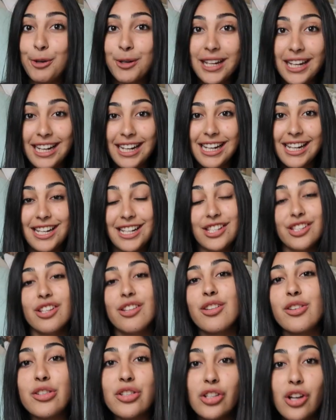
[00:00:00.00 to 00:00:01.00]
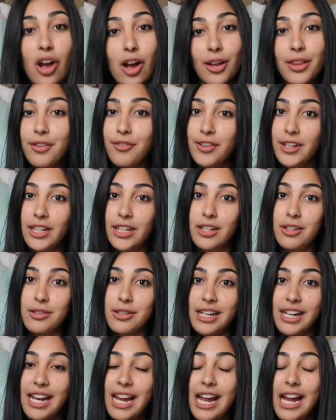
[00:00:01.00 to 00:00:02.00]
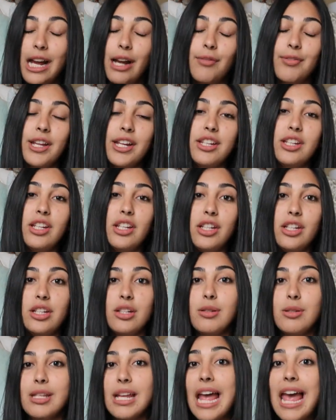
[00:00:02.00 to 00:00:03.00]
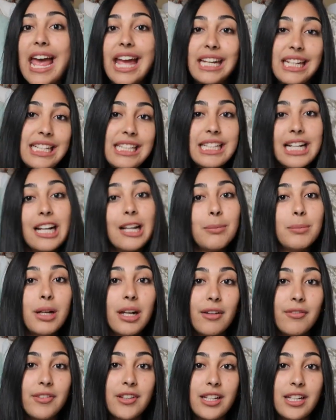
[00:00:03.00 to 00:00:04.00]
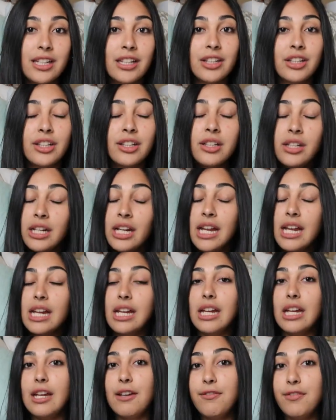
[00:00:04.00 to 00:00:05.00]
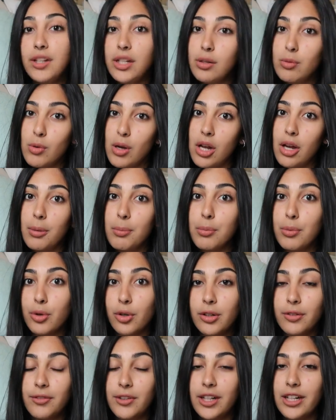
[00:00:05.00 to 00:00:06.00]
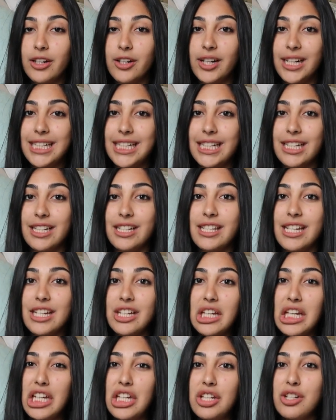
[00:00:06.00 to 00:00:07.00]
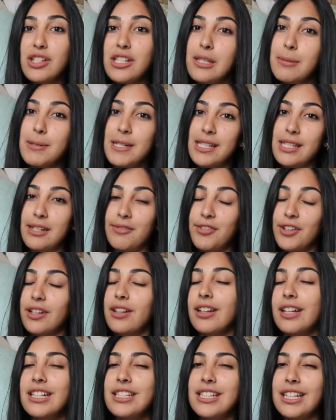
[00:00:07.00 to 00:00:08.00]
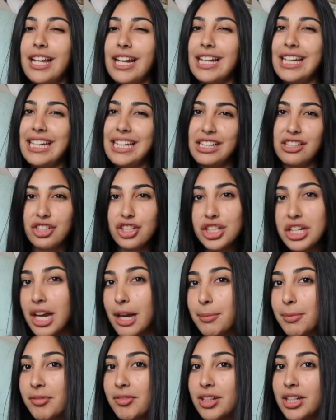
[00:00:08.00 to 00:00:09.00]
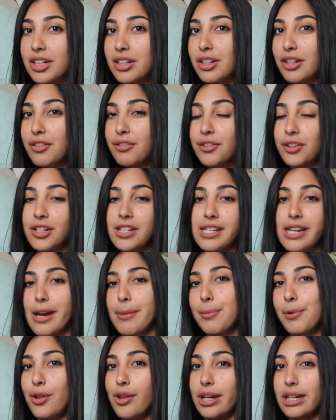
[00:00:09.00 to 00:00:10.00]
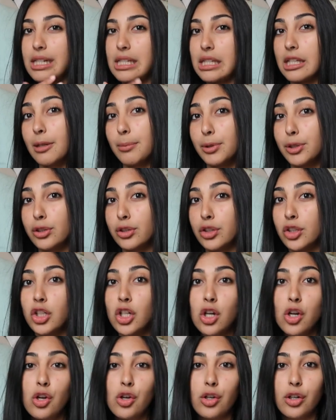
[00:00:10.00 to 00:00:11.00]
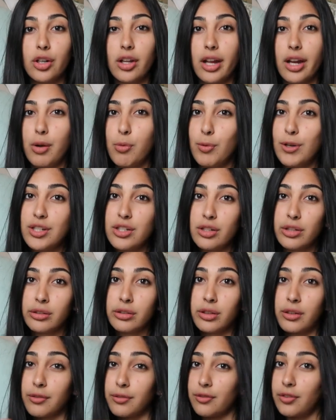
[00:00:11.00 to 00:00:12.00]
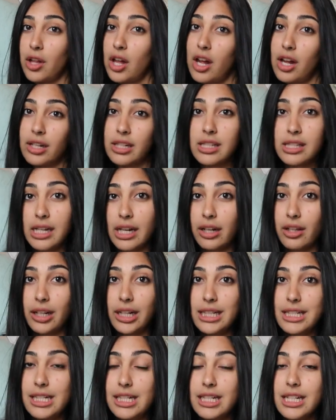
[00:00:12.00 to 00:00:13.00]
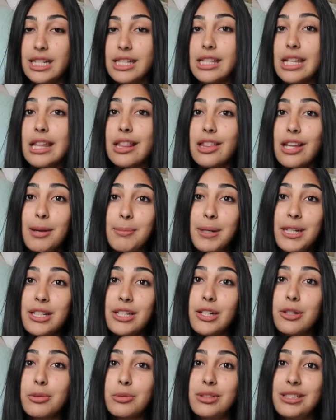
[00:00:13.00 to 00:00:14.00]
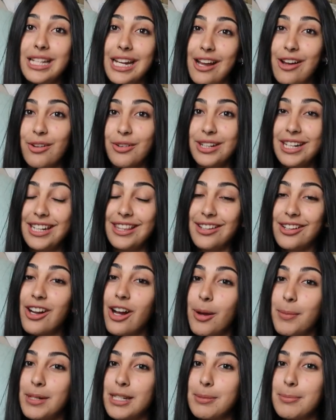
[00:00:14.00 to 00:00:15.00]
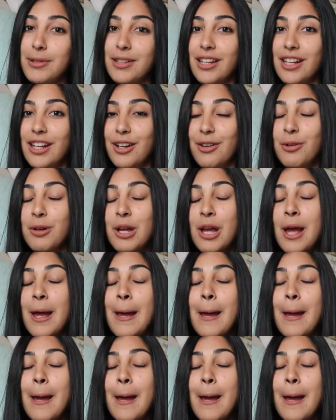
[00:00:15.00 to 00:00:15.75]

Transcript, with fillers: Okay guys, so those are all the videos I have that you can use any time of the year. If you want more video ideas that you can use specifically to like each time of the year, for example like summer or like winter or vlog style ideas, let me know down in the comments below.